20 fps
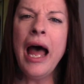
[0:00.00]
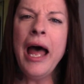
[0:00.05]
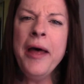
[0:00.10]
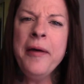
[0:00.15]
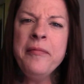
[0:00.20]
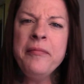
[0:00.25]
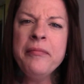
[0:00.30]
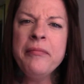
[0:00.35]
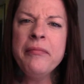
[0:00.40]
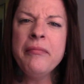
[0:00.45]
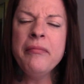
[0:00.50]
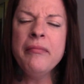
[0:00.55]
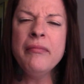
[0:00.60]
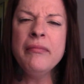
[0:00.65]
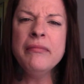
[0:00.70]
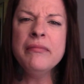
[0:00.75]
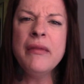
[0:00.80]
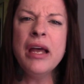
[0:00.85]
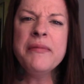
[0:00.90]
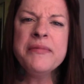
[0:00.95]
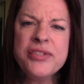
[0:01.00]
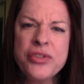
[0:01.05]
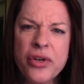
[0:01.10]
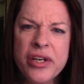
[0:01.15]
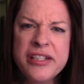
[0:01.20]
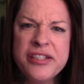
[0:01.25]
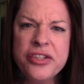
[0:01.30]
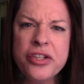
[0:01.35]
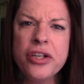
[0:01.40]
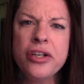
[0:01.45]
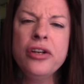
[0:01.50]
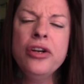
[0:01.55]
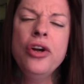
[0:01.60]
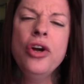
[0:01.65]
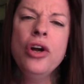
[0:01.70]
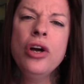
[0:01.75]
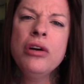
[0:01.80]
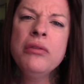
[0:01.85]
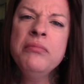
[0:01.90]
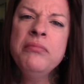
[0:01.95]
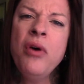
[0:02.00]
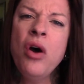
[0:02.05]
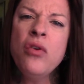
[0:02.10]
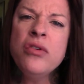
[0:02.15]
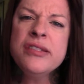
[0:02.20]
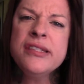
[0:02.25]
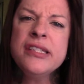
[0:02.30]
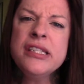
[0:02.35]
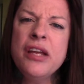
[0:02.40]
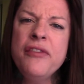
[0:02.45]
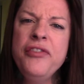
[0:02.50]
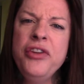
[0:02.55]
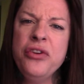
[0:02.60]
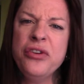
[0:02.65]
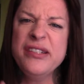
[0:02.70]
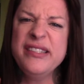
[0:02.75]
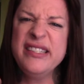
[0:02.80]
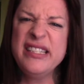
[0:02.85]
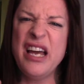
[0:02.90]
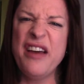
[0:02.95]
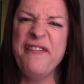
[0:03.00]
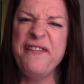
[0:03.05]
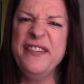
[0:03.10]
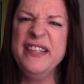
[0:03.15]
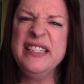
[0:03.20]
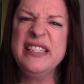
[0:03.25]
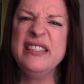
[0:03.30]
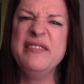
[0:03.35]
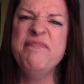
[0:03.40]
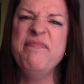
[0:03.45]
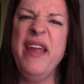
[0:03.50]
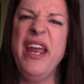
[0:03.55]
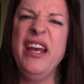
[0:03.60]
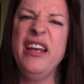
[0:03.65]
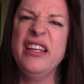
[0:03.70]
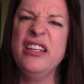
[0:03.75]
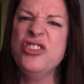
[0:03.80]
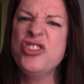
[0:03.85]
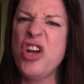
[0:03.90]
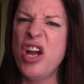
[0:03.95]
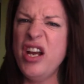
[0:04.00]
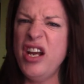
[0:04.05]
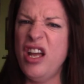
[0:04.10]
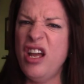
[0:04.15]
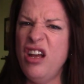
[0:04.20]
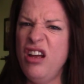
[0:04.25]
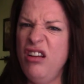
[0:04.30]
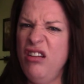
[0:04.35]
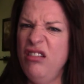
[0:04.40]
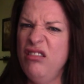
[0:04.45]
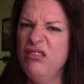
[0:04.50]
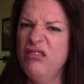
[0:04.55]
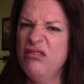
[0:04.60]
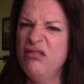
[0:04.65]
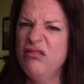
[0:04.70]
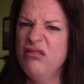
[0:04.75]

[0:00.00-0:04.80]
Um, I'm sorry, sir. Most of your stuff is made in China.